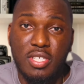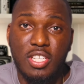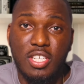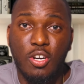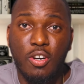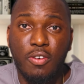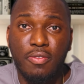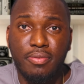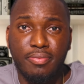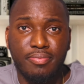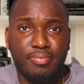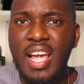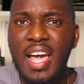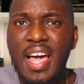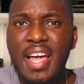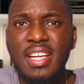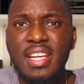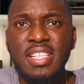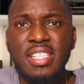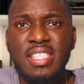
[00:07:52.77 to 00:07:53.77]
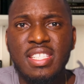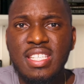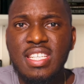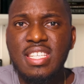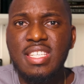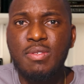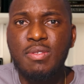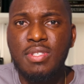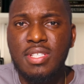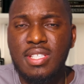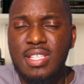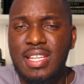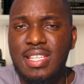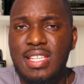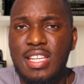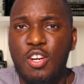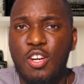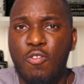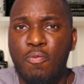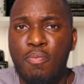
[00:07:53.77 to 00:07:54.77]
yourself, and this
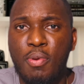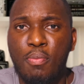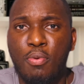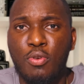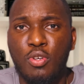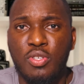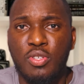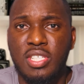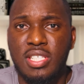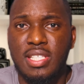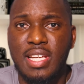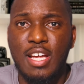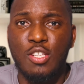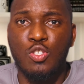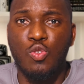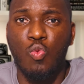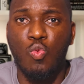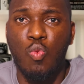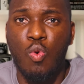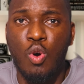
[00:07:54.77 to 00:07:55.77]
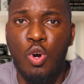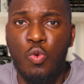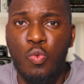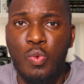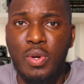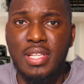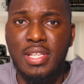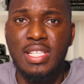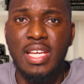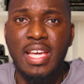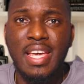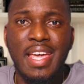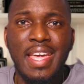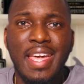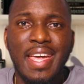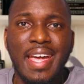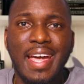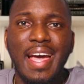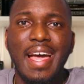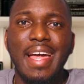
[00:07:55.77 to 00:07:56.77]
set of people you decide to work with
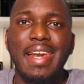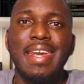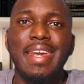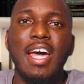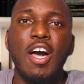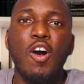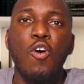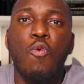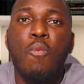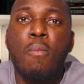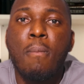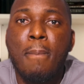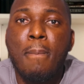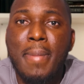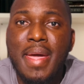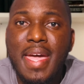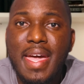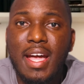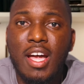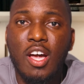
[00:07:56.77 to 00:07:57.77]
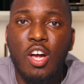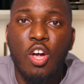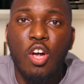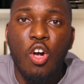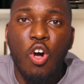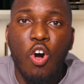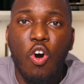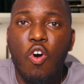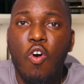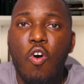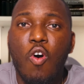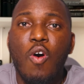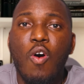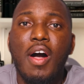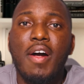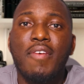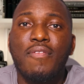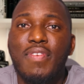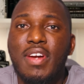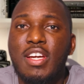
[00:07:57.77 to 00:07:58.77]
can now make
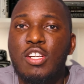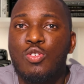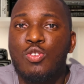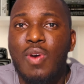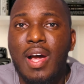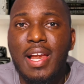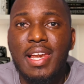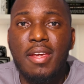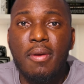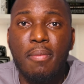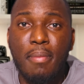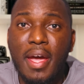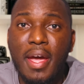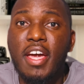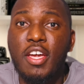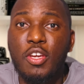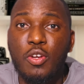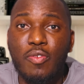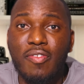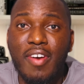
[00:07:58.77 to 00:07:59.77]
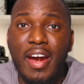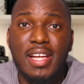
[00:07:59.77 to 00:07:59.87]
or eventually marry you,